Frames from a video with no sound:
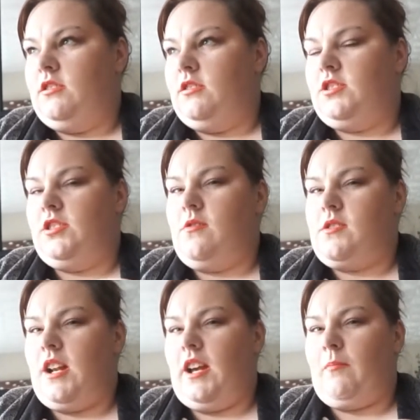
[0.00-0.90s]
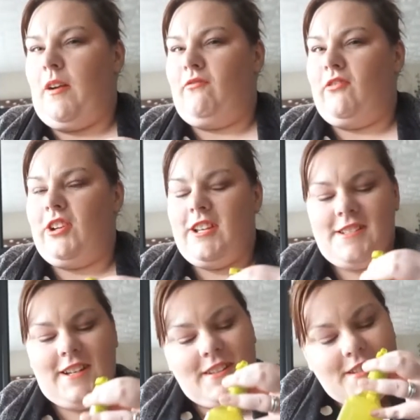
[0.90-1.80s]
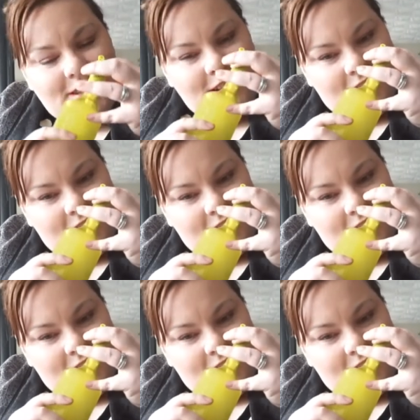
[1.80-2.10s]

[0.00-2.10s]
She knows I like my fruity scents.